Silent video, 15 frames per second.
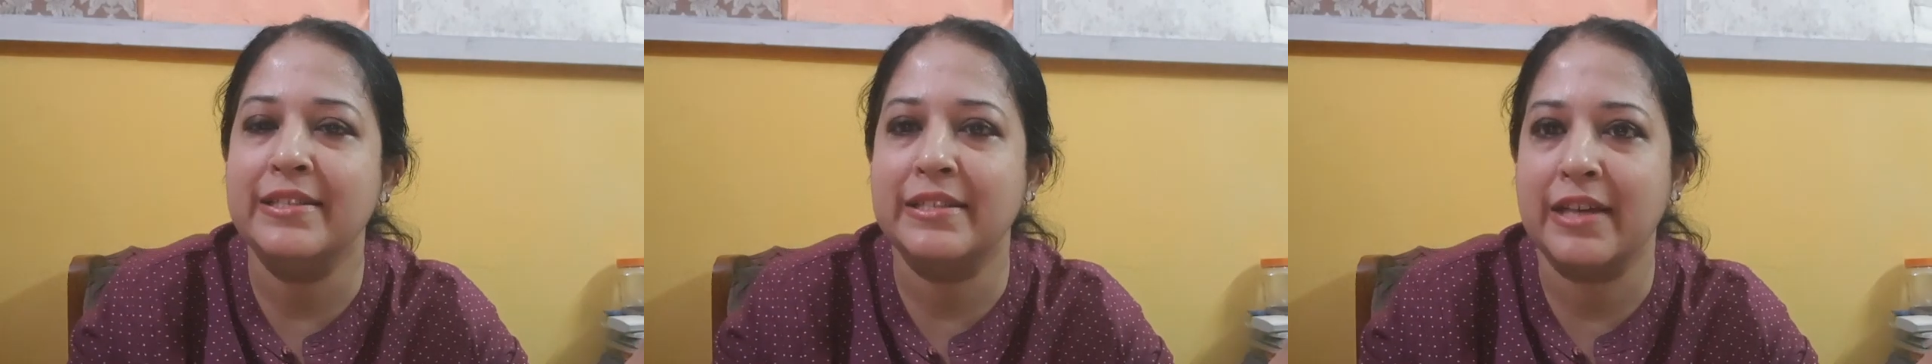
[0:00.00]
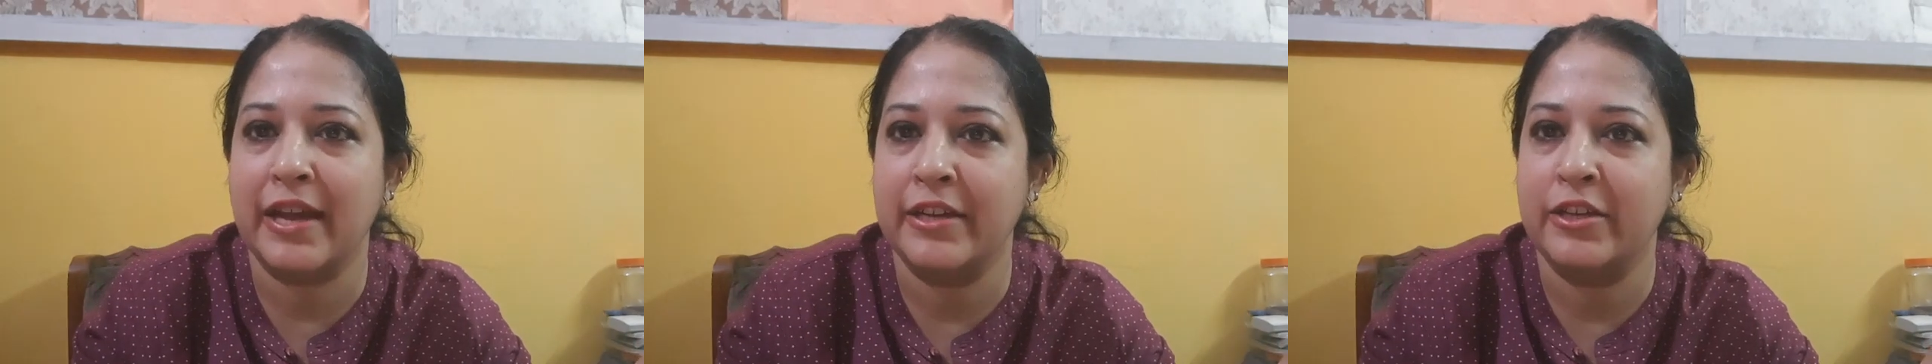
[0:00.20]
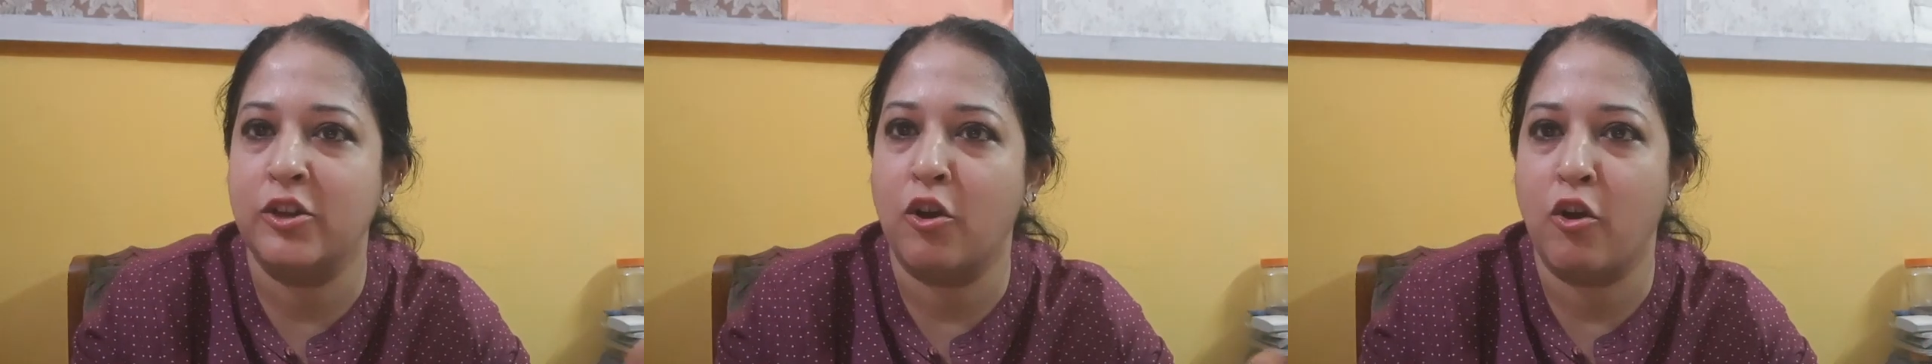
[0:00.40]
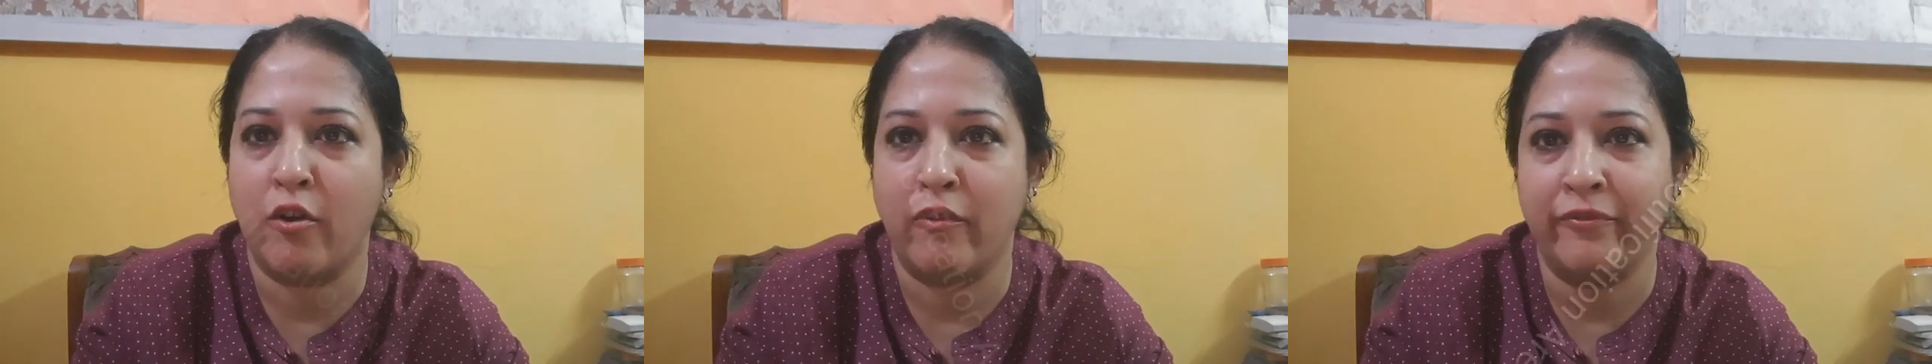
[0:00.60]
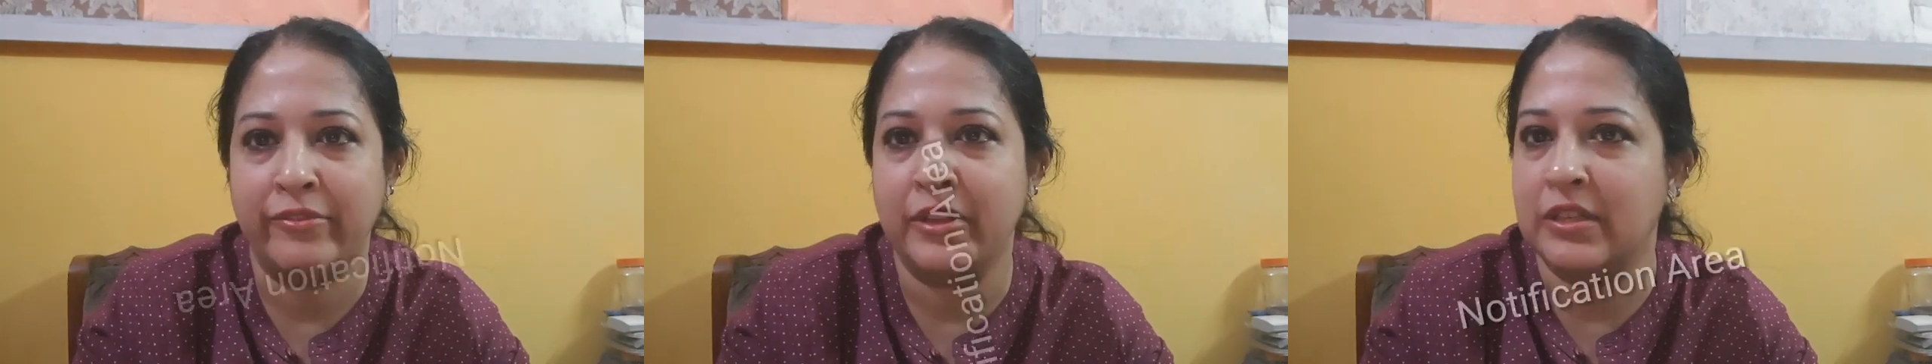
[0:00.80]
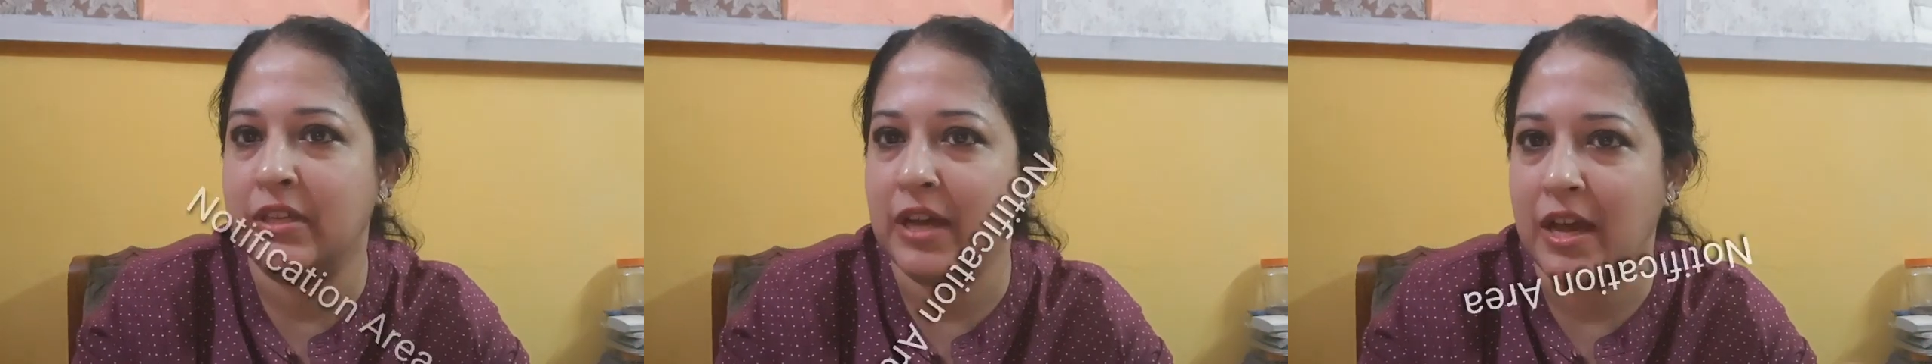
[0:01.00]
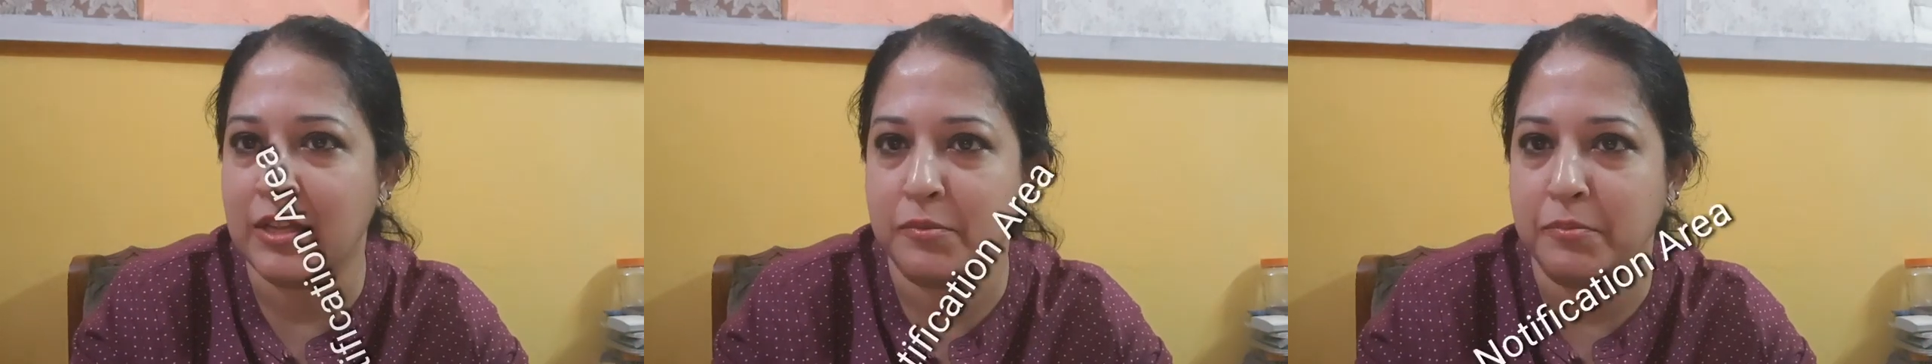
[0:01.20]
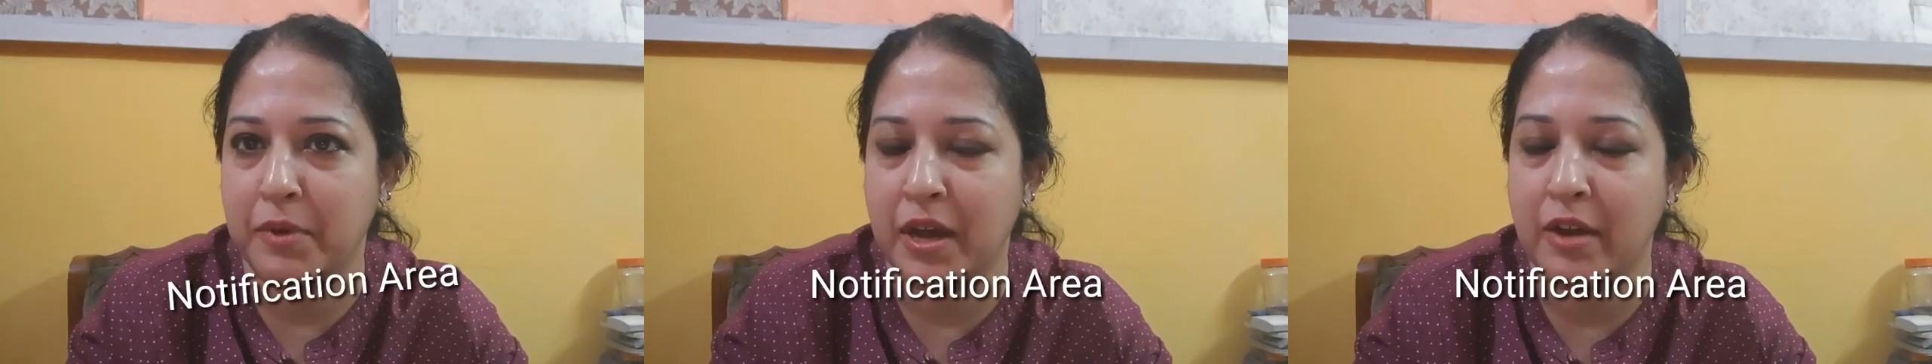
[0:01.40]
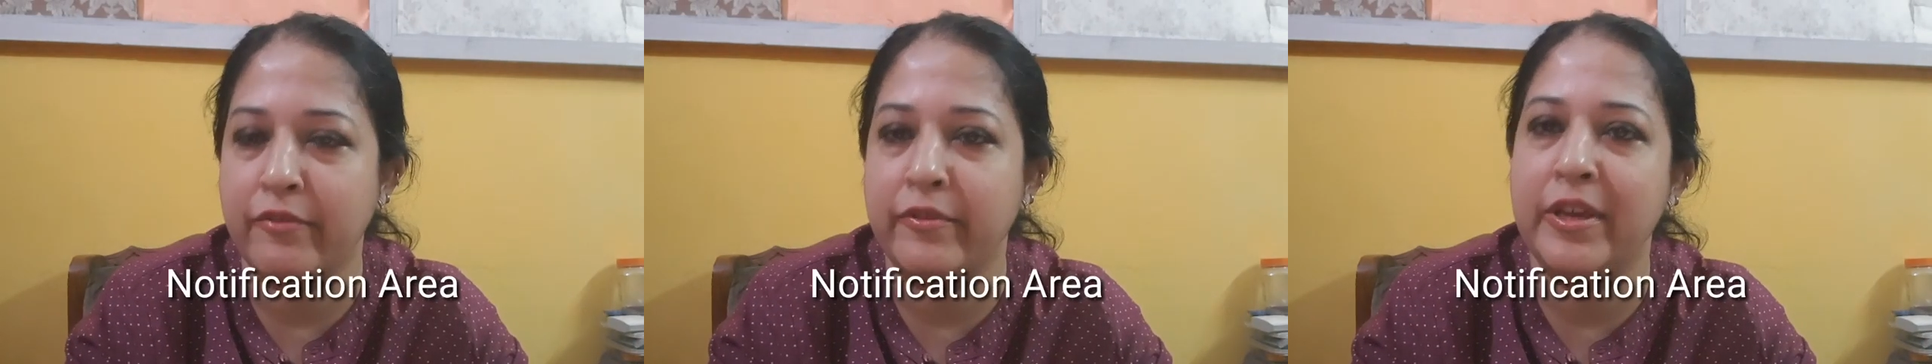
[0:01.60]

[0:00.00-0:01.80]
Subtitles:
side of the taskbar,